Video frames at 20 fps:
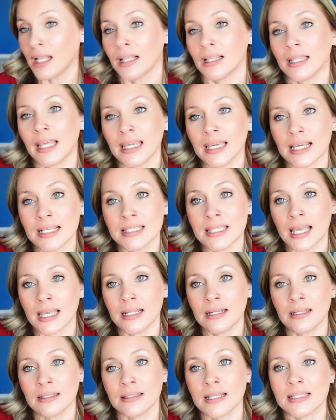like I
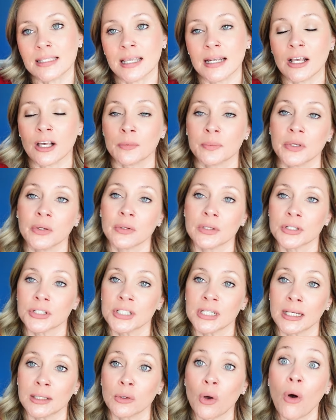said, this can help you
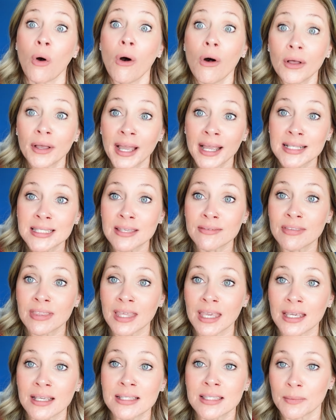understand all kinds of
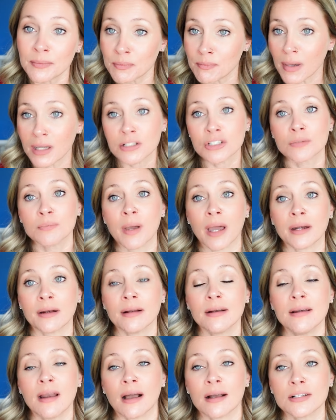things much
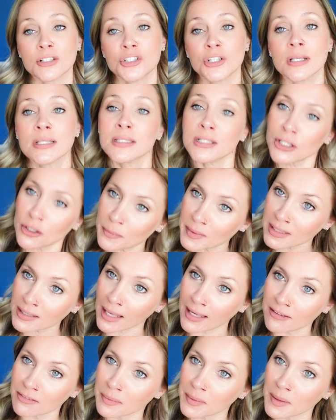better, not just human
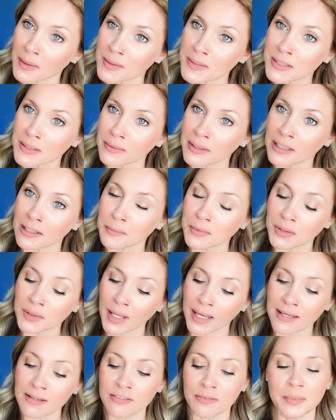life, but also animal
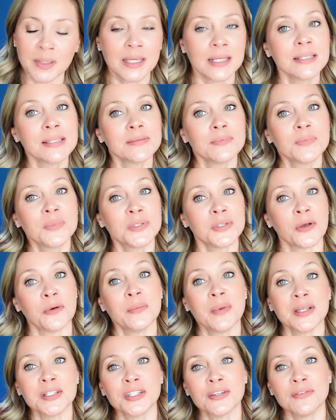life, because so
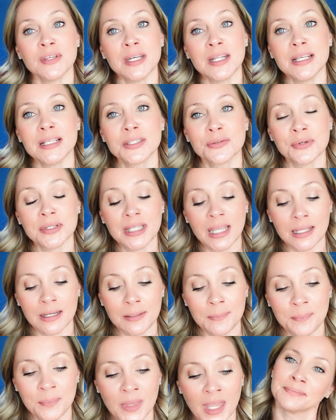much of it is related.
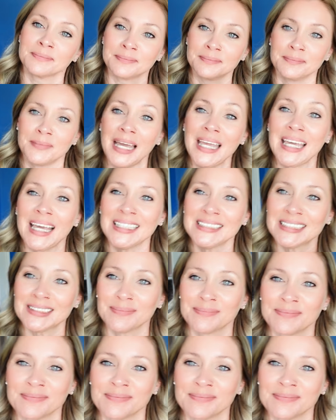Bye, guys.